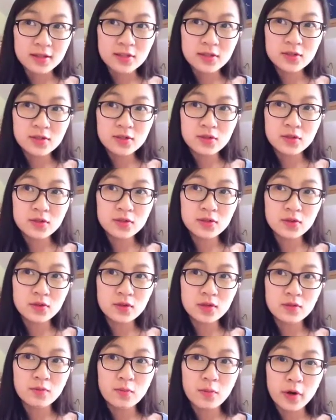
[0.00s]
this is just sort
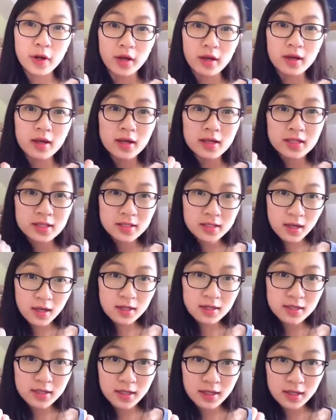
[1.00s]
of
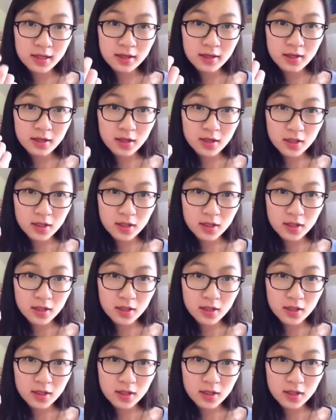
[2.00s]
starting